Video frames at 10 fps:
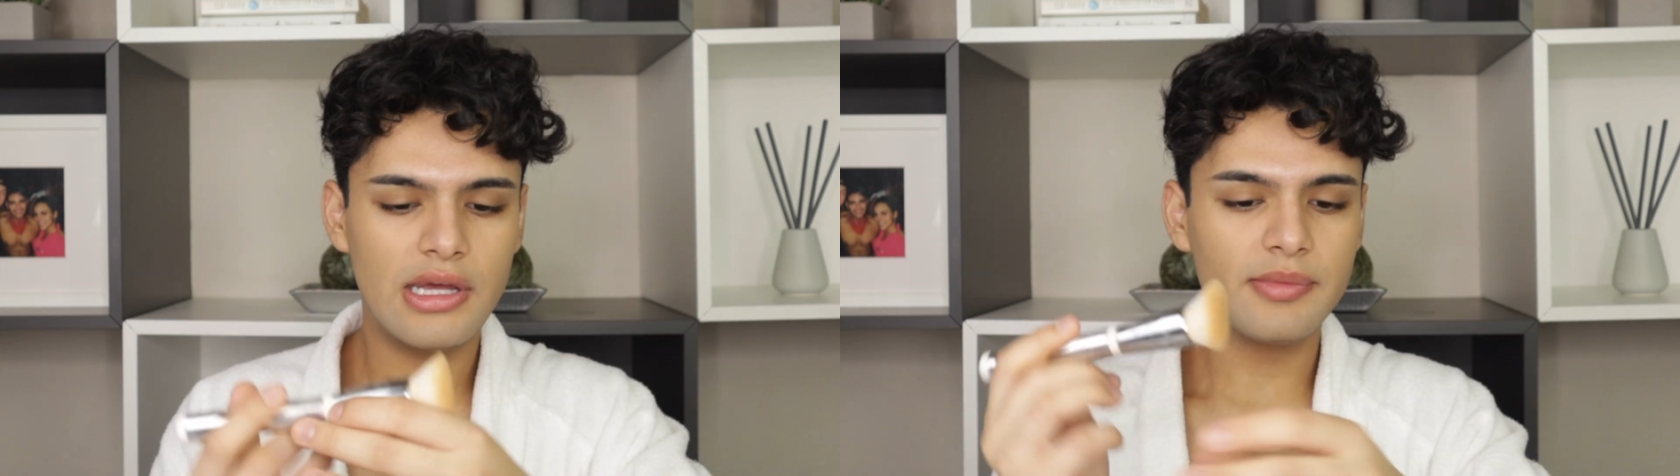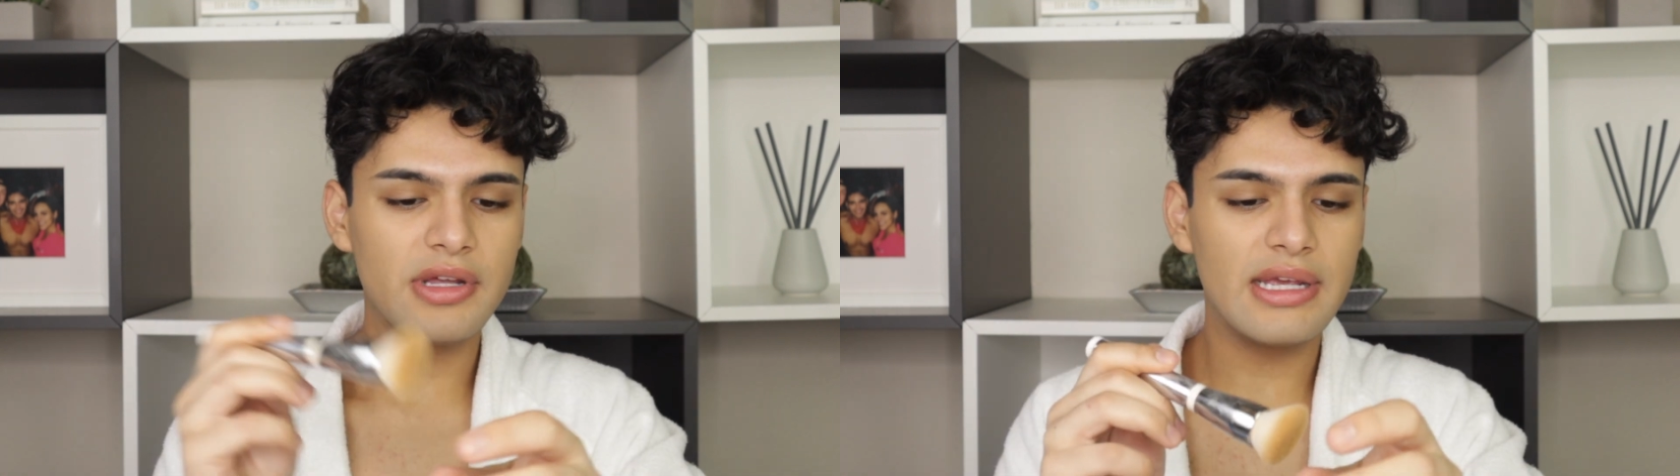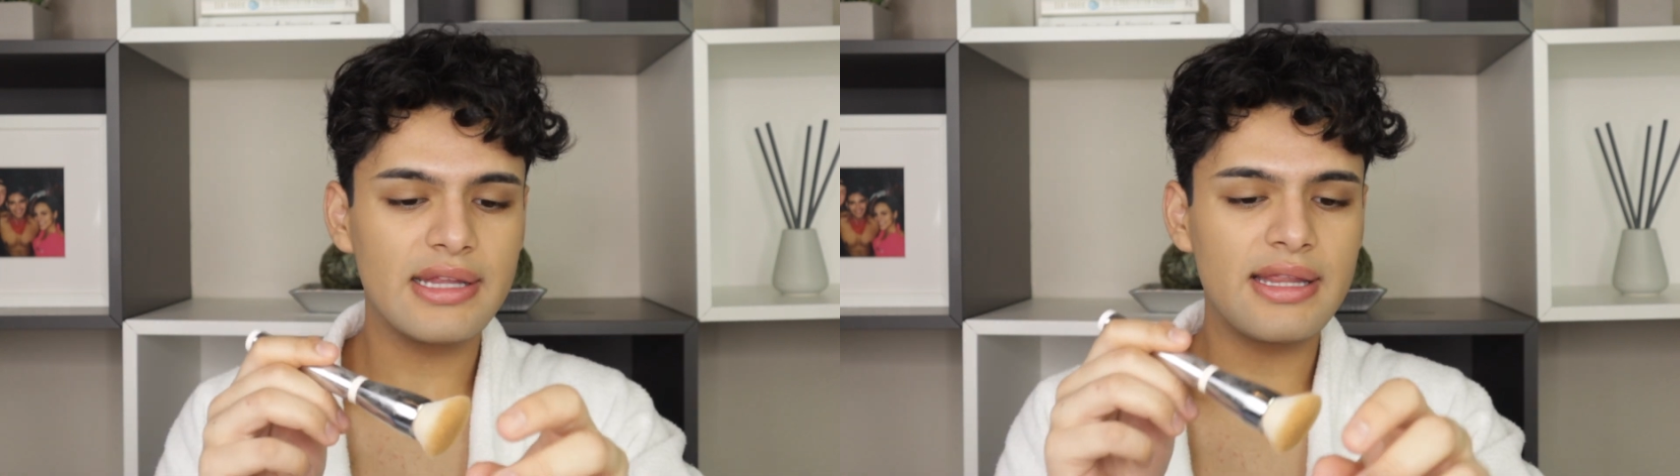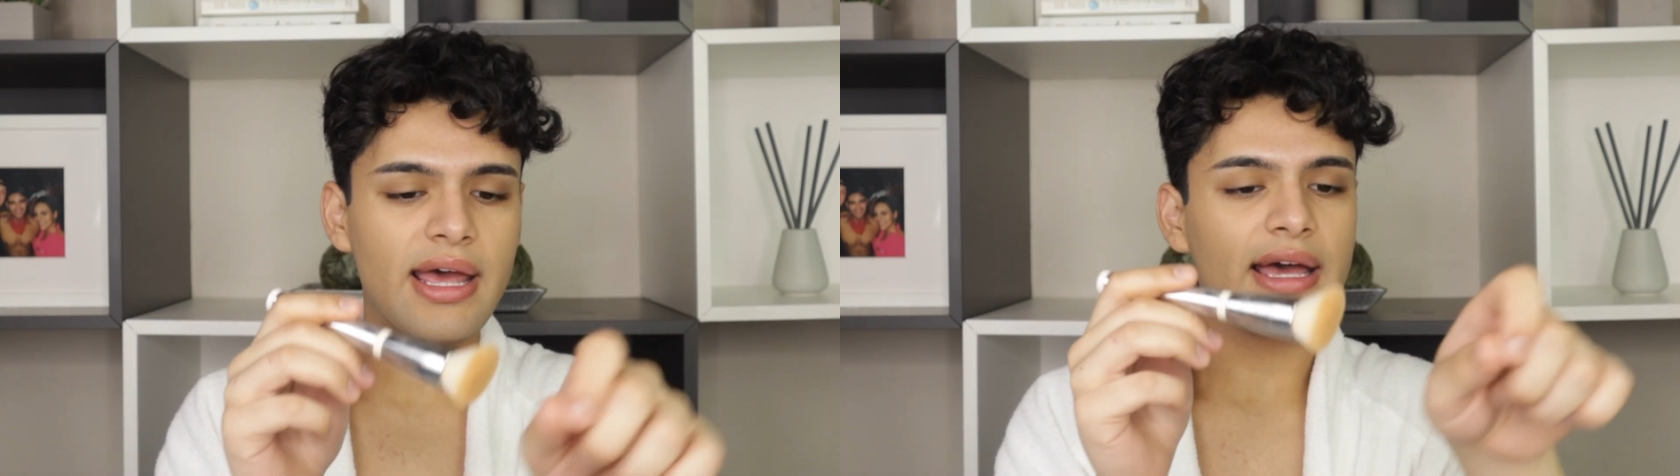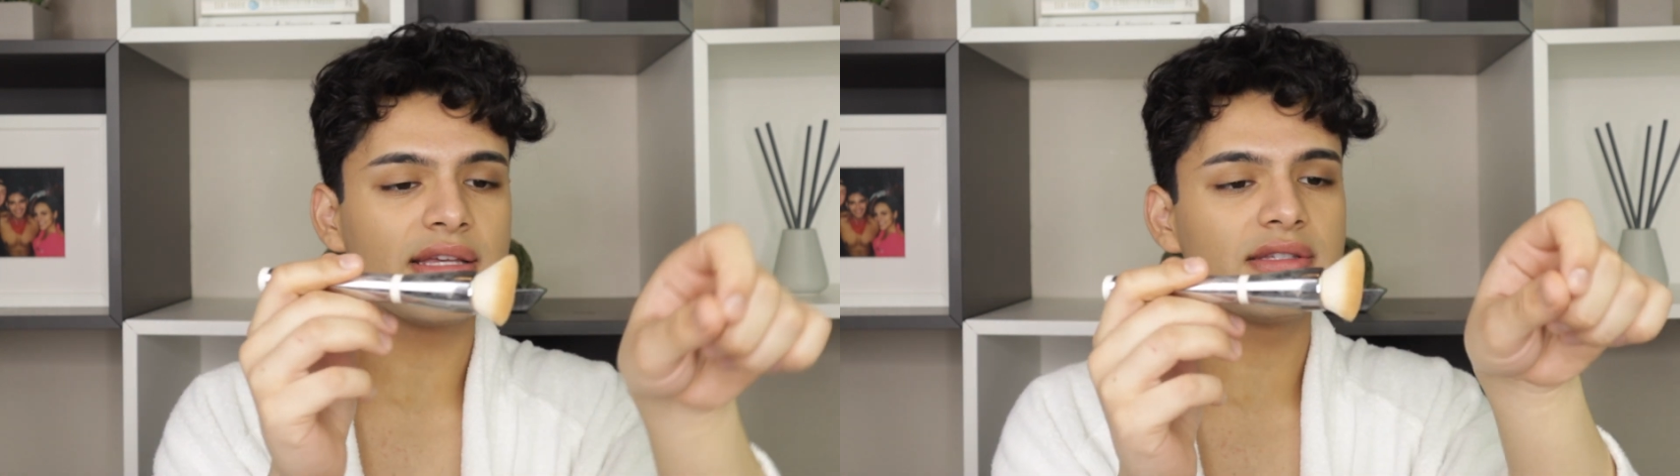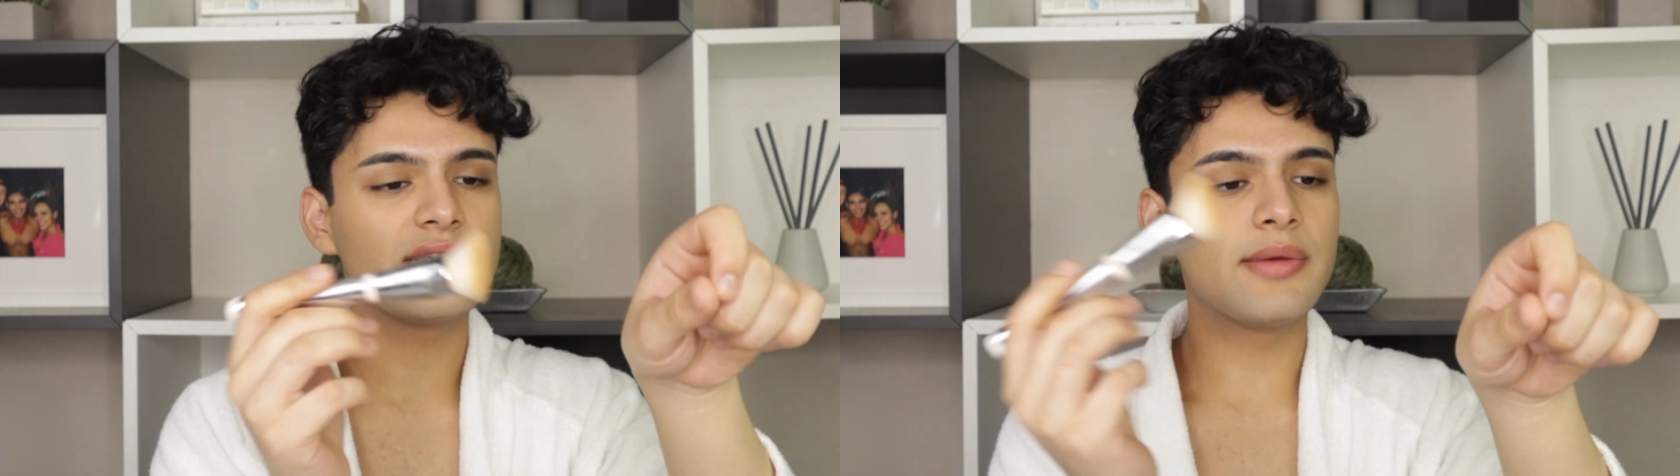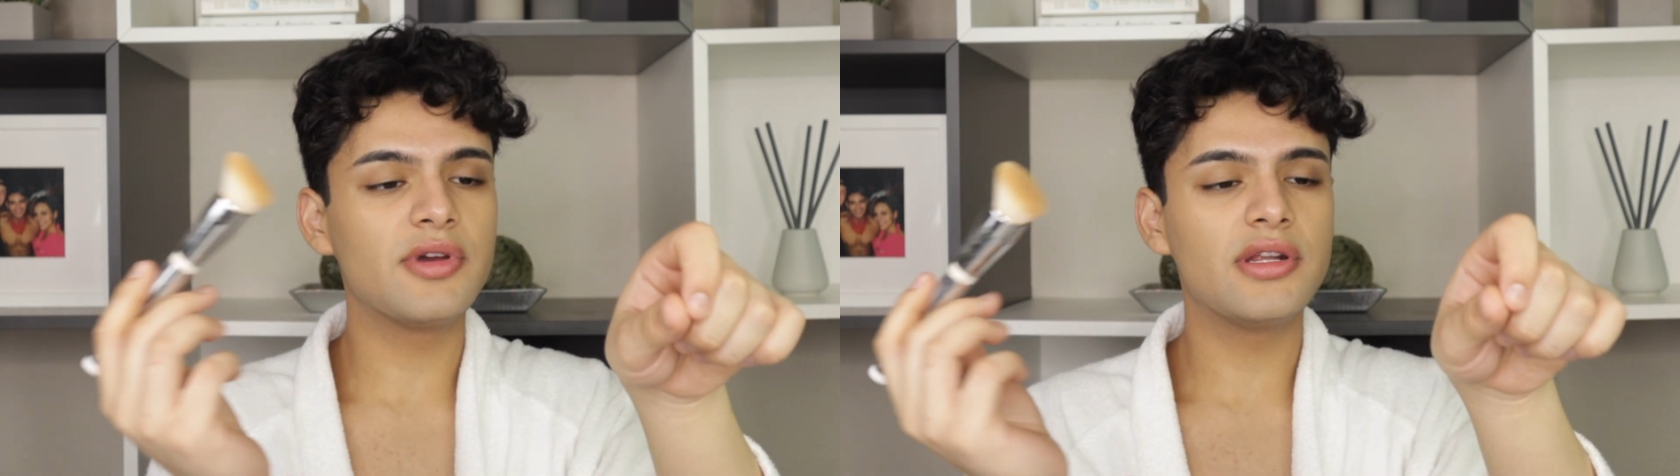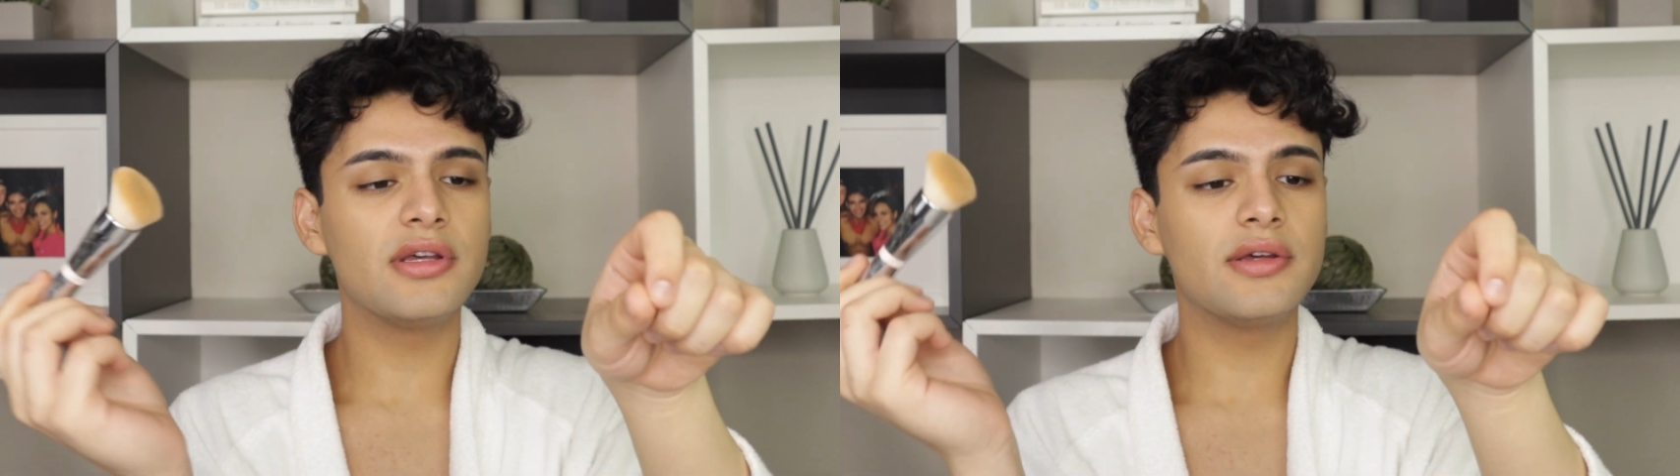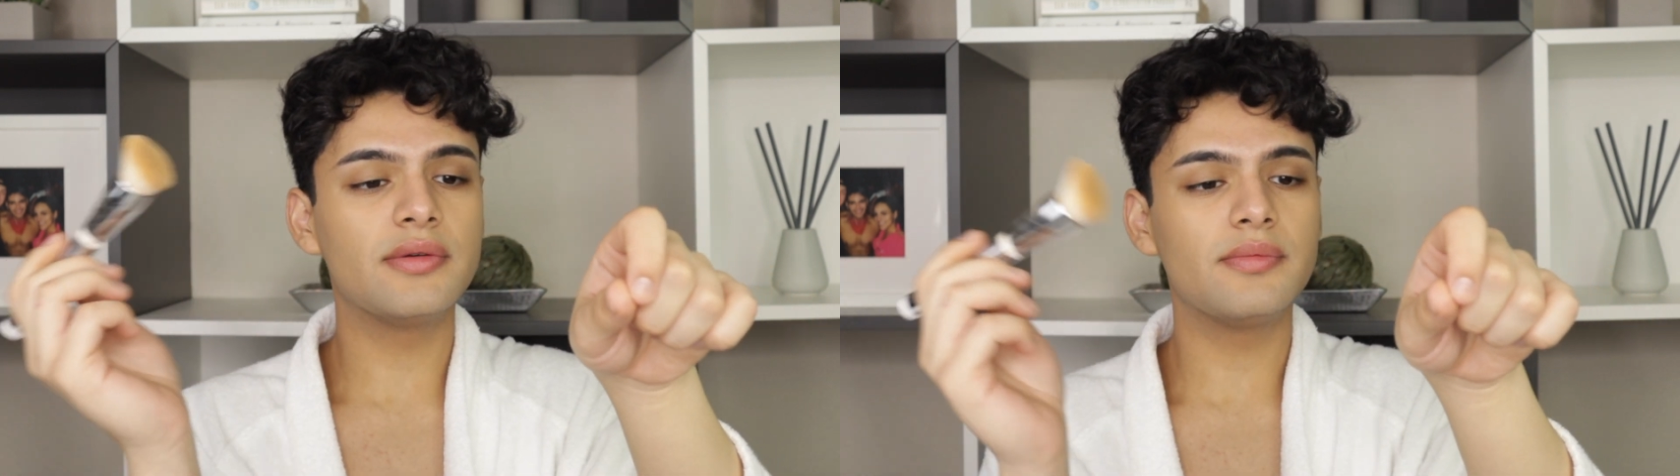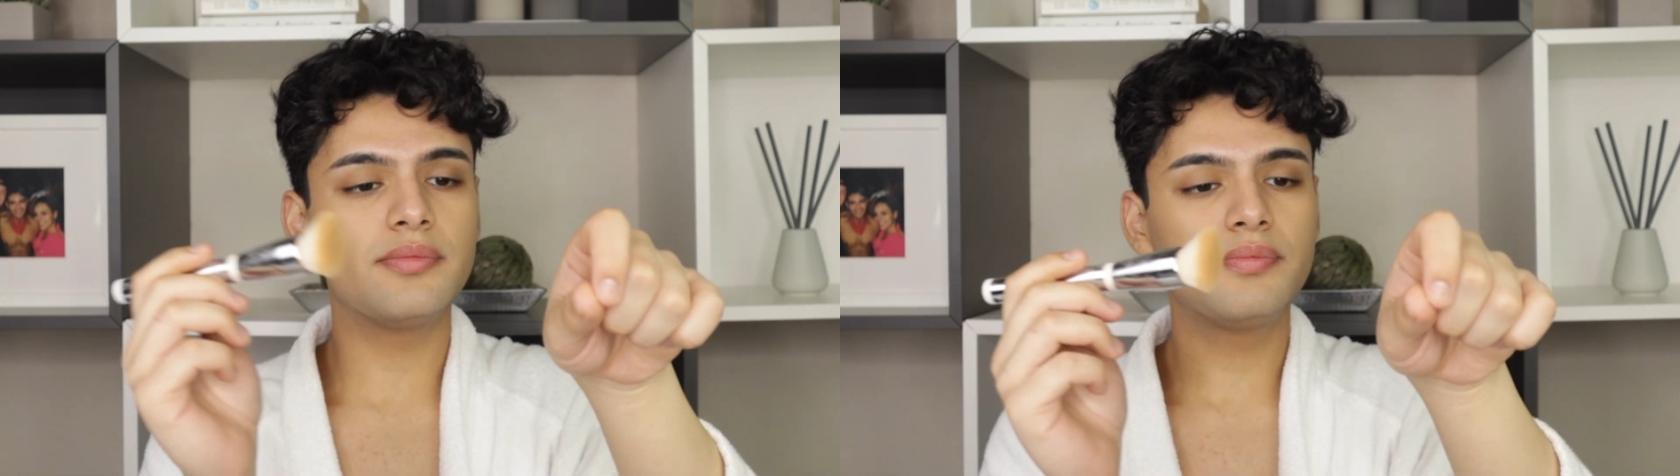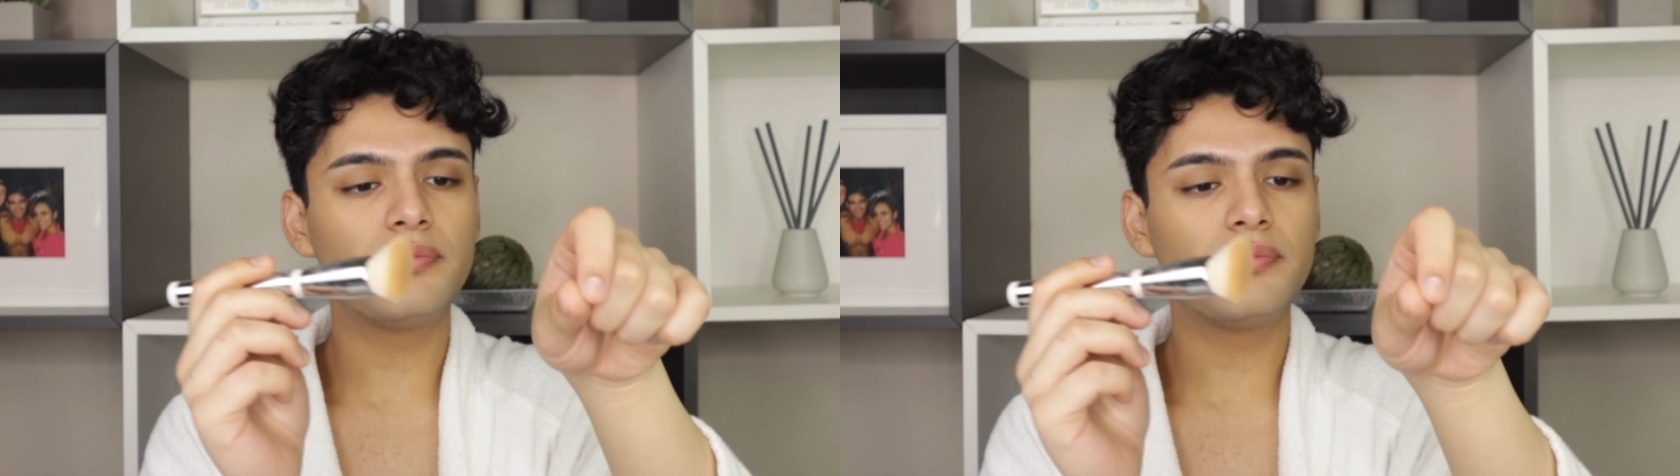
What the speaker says: I'm gonna